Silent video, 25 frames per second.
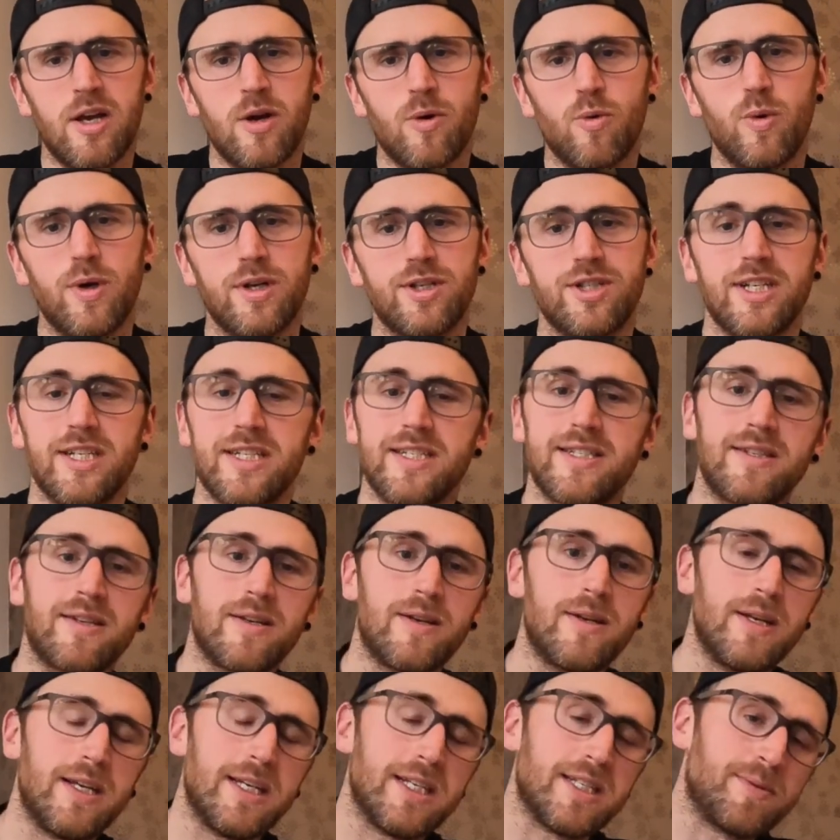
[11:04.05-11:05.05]
which
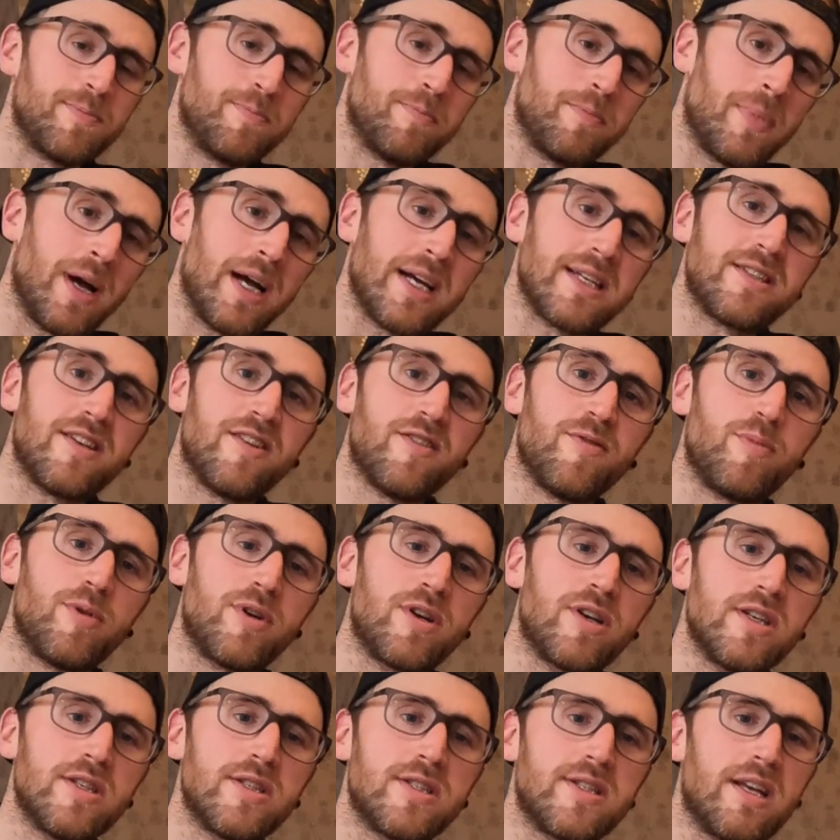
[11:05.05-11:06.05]
is massive,
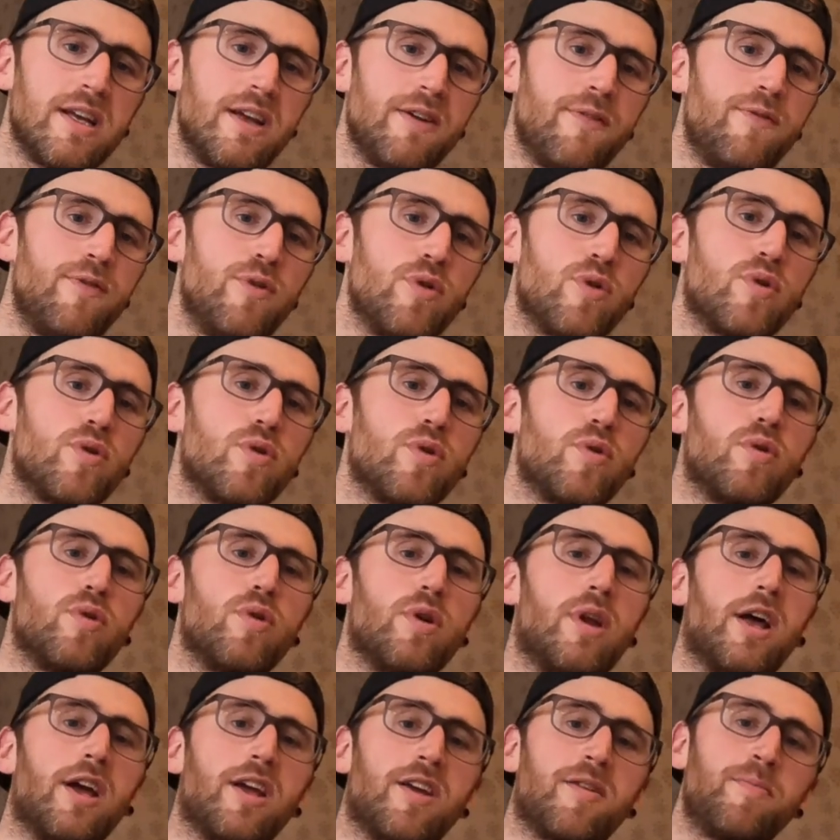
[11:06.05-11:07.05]
because if you're
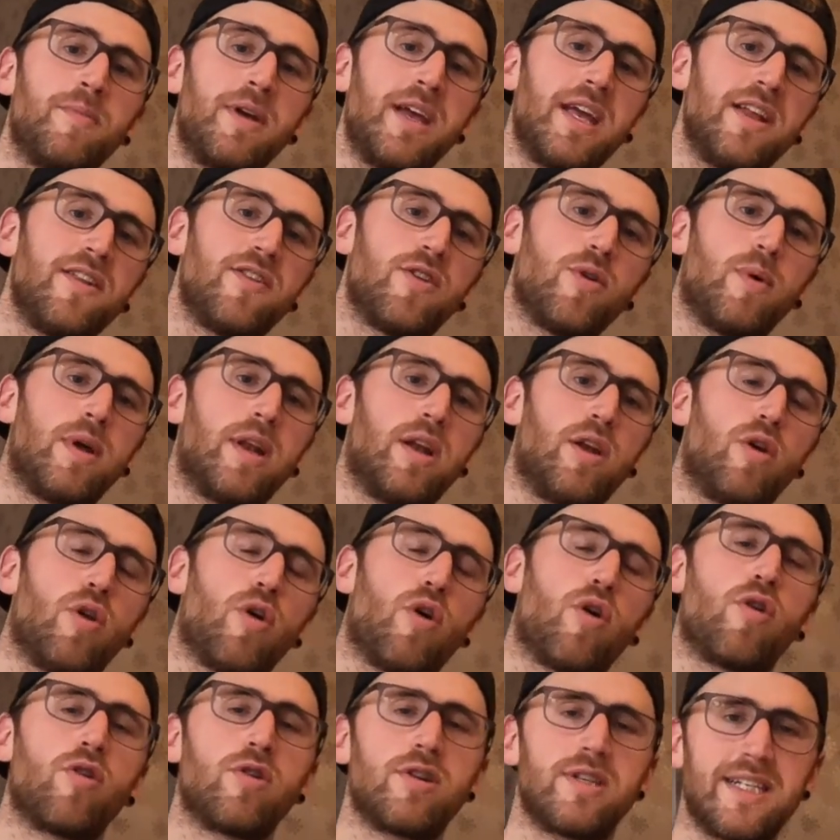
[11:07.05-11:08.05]
like me doing
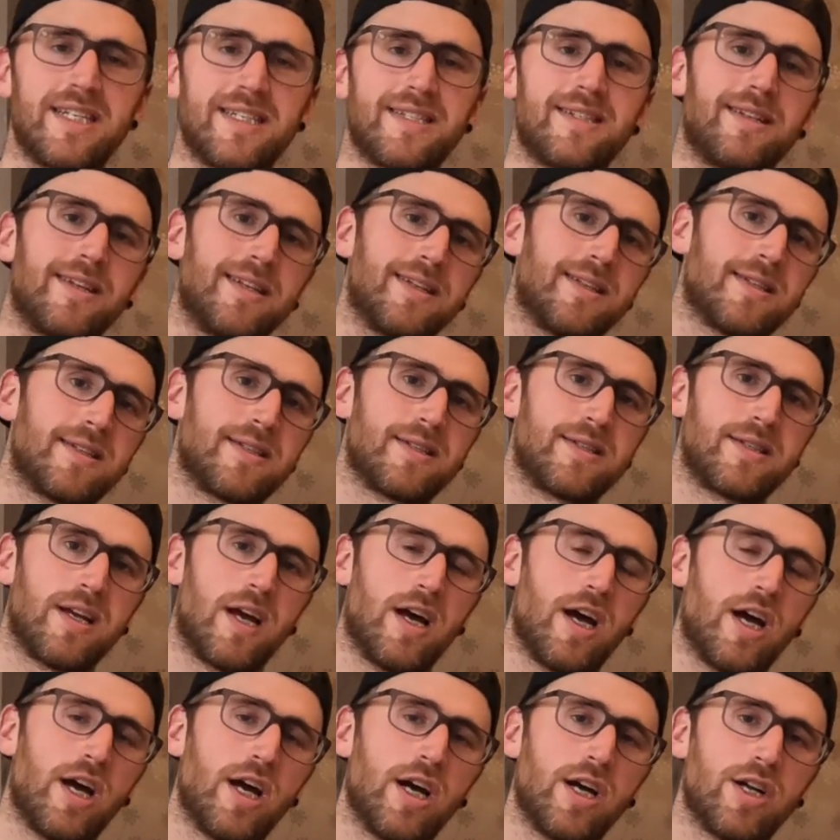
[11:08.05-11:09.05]
long distance
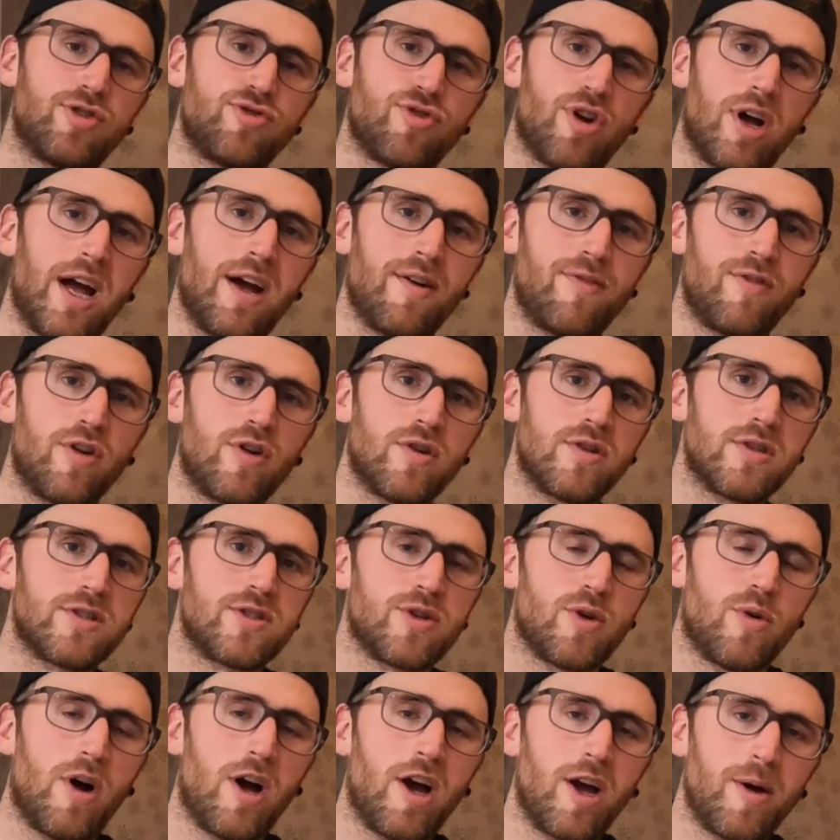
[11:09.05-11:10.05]
triathlons,
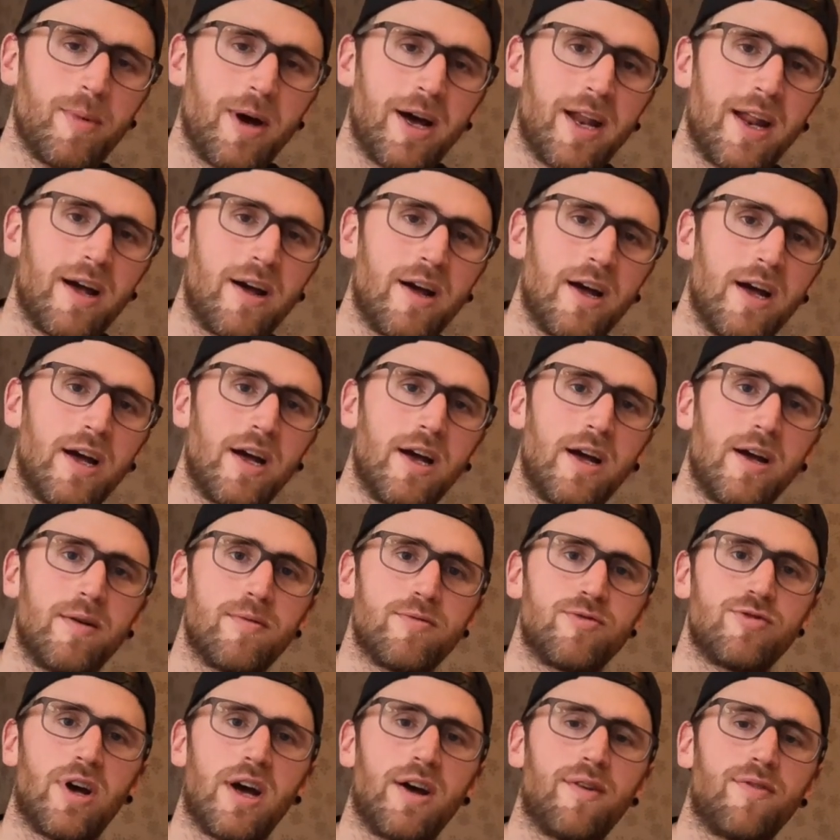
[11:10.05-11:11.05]
so Ironman
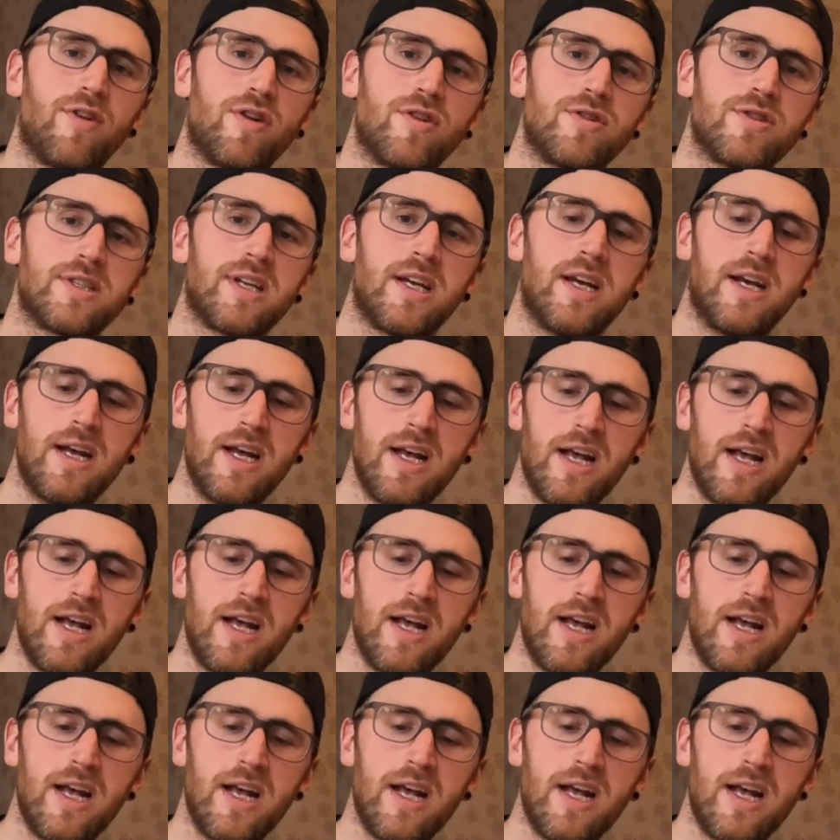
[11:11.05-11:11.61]
triathlons,